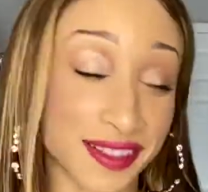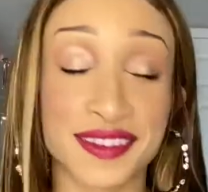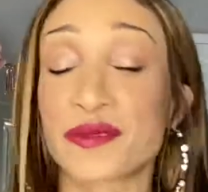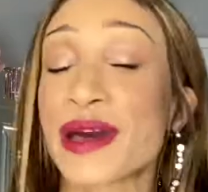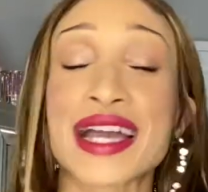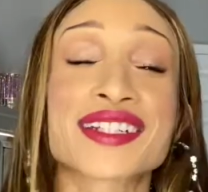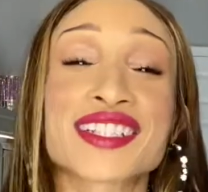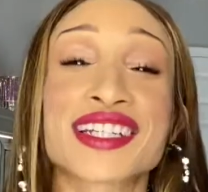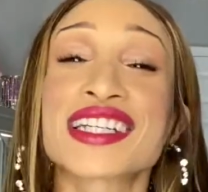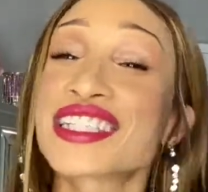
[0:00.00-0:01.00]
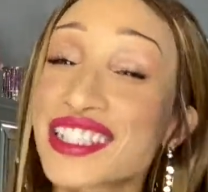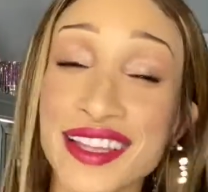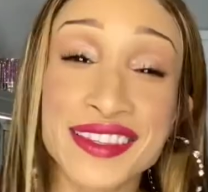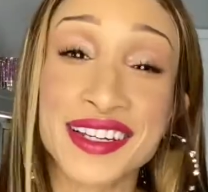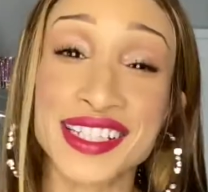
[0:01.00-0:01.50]
The packaging is nothing
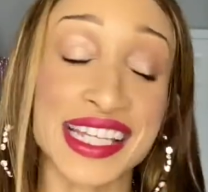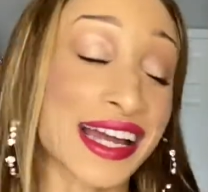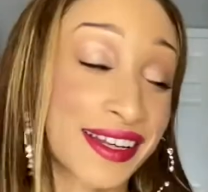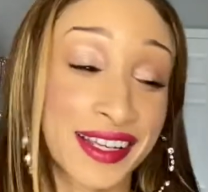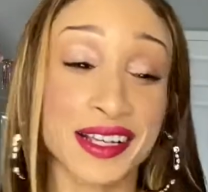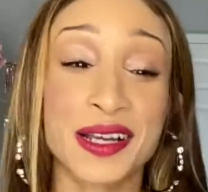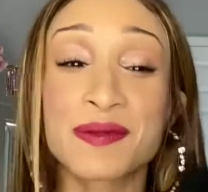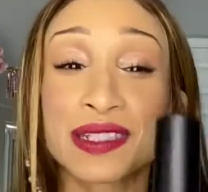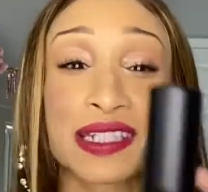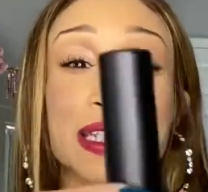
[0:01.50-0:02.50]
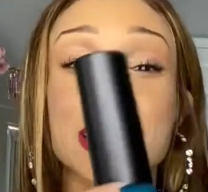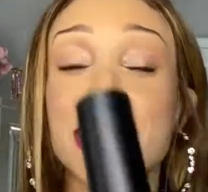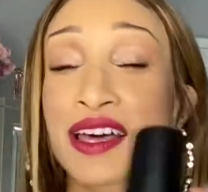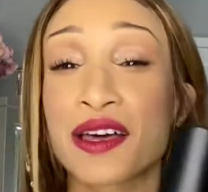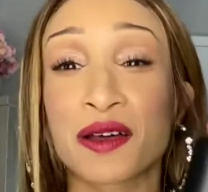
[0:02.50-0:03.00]
exciting. It comes in this
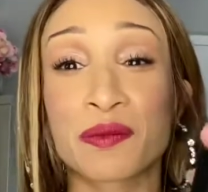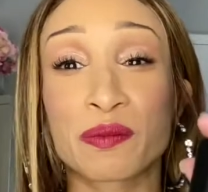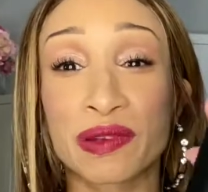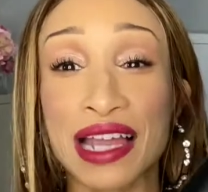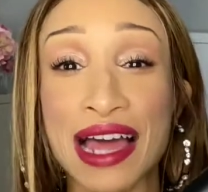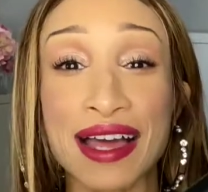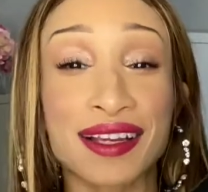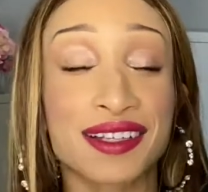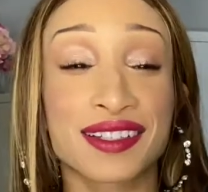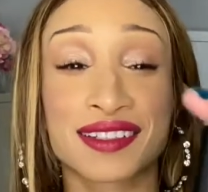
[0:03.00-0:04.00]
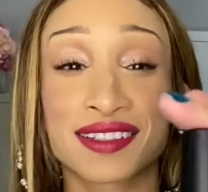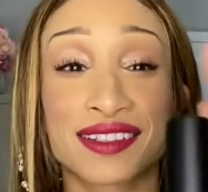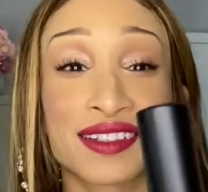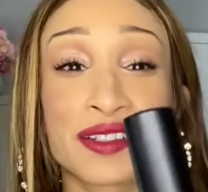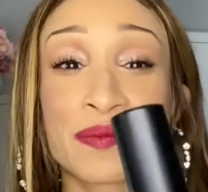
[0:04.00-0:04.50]
black
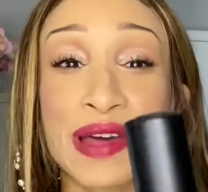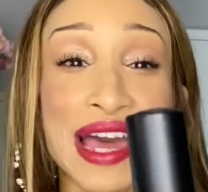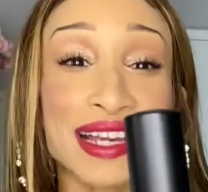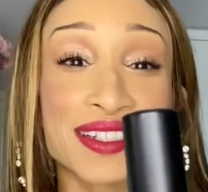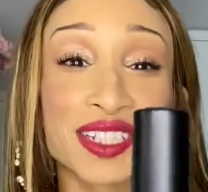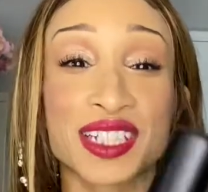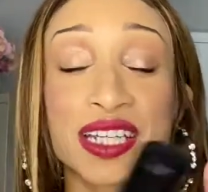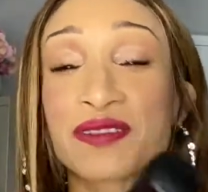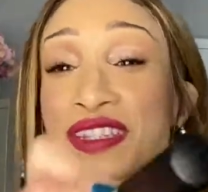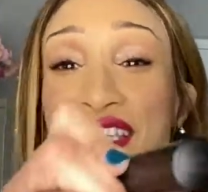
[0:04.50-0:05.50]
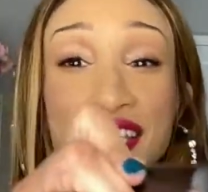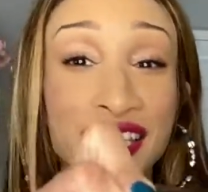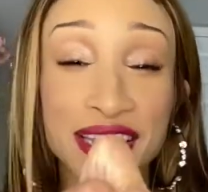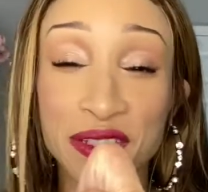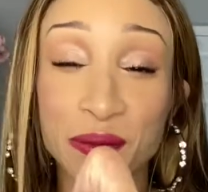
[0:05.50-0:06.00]
packaging with the E
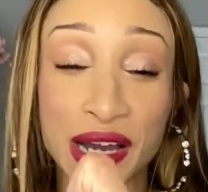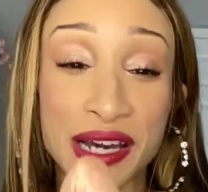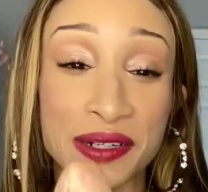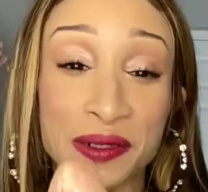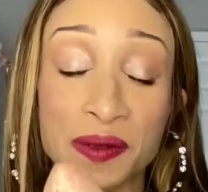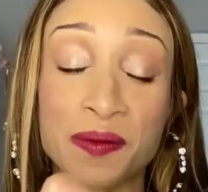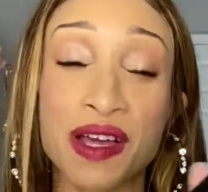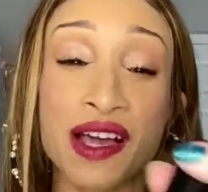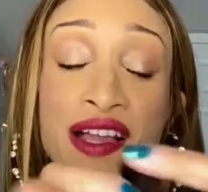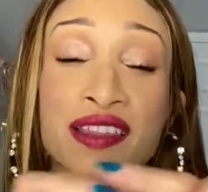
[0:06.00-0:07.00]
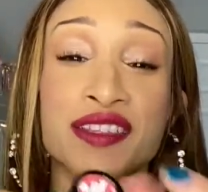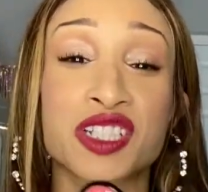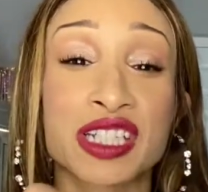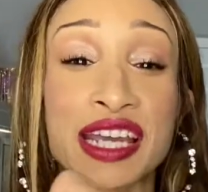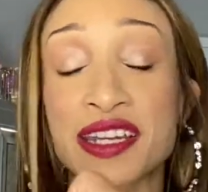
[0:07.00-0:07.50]
at the bottom. The
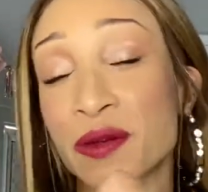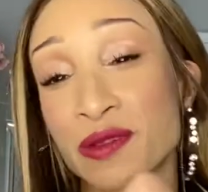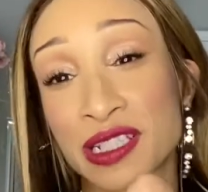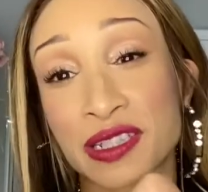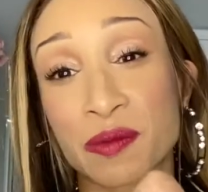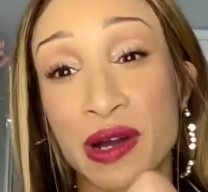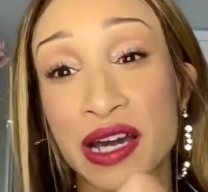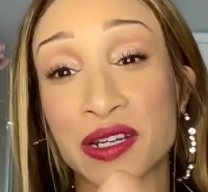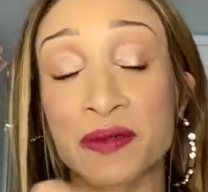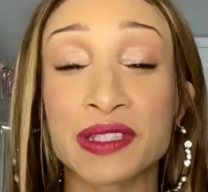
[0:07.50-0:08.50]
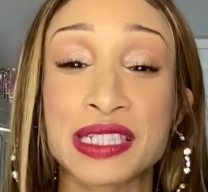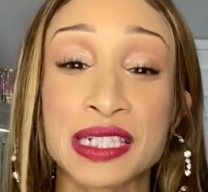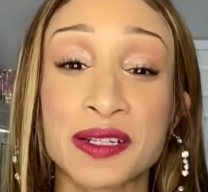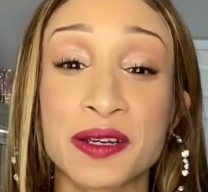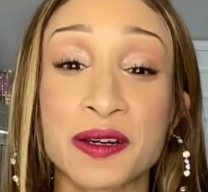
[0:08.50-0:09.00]
shade numbers at the bottom, the
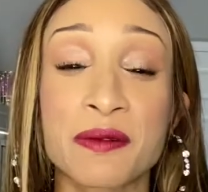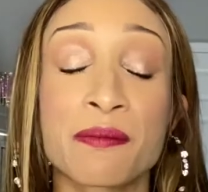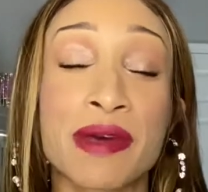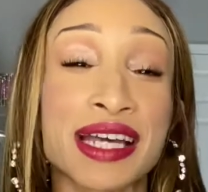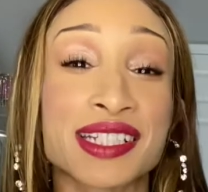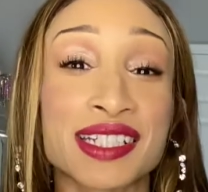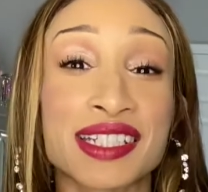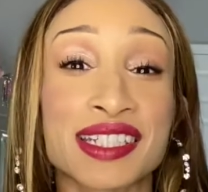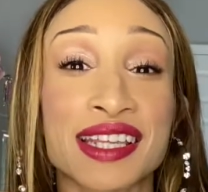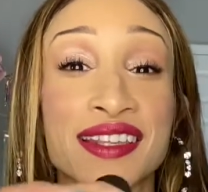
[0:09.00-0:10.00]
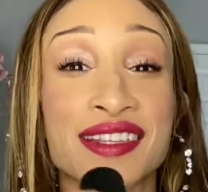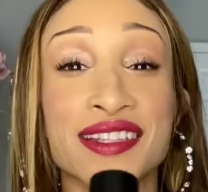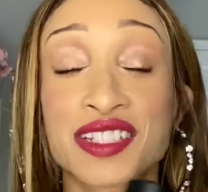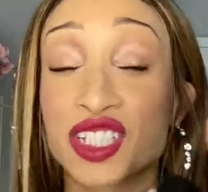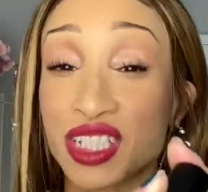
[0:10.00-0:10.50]
sticker matches the
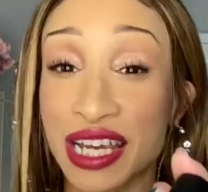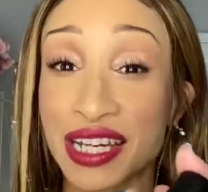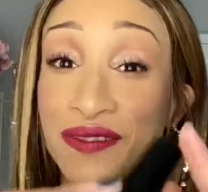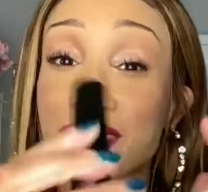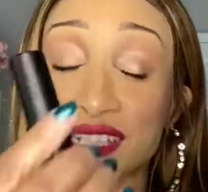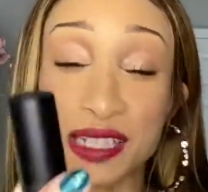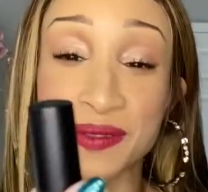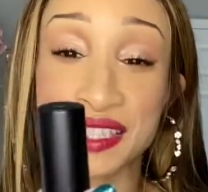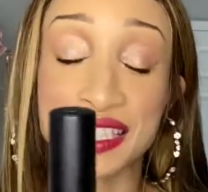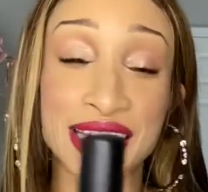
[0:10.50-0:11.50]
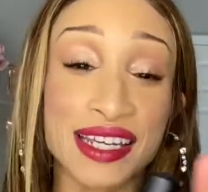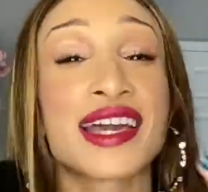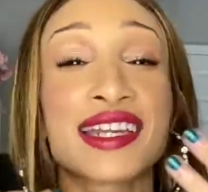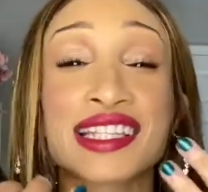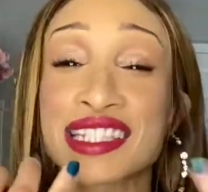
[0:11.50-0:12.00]
shade of the lipstick, and
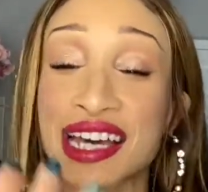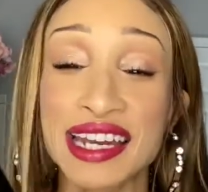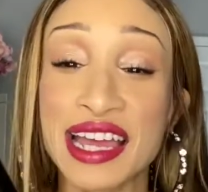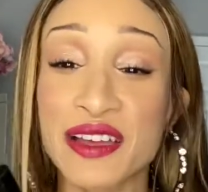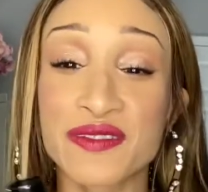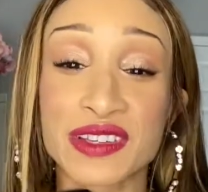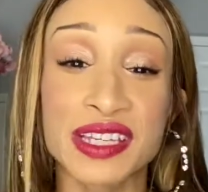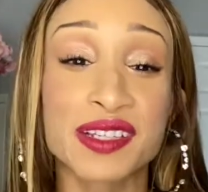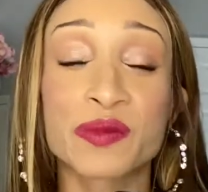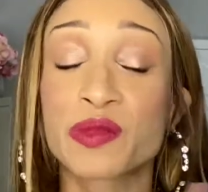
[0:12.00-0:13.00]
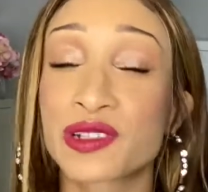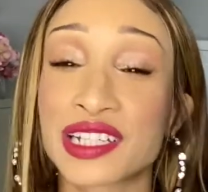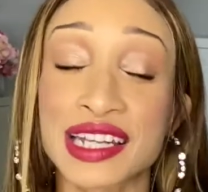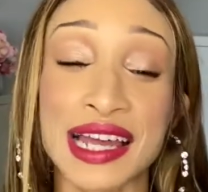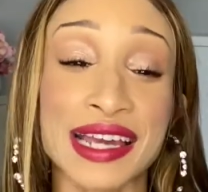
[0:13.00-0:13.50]
it's not heavy, pretty
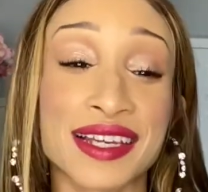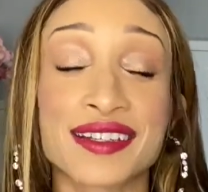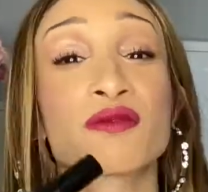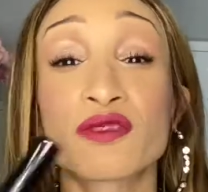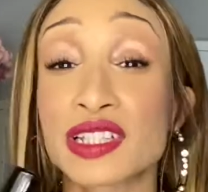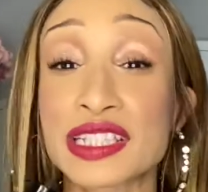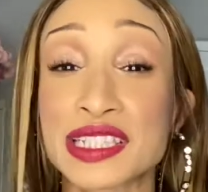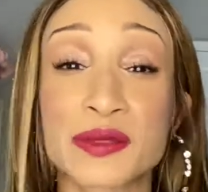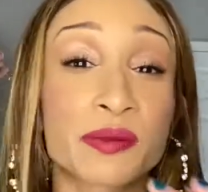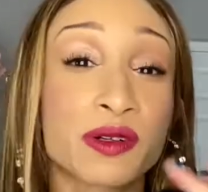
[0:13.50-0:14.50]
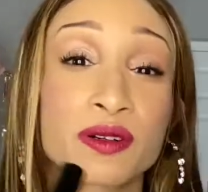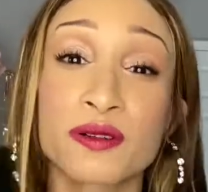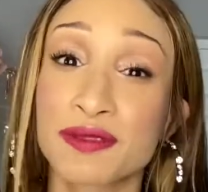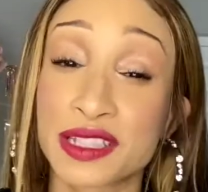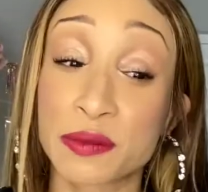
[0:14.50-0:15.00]
light, really simple,
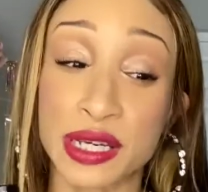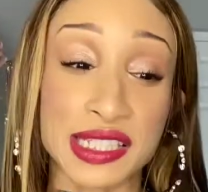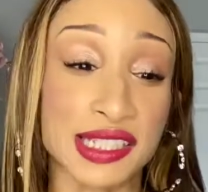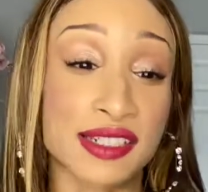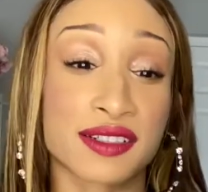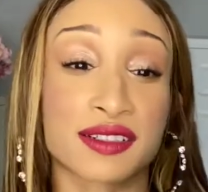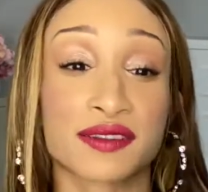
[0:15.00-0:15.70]
really basic.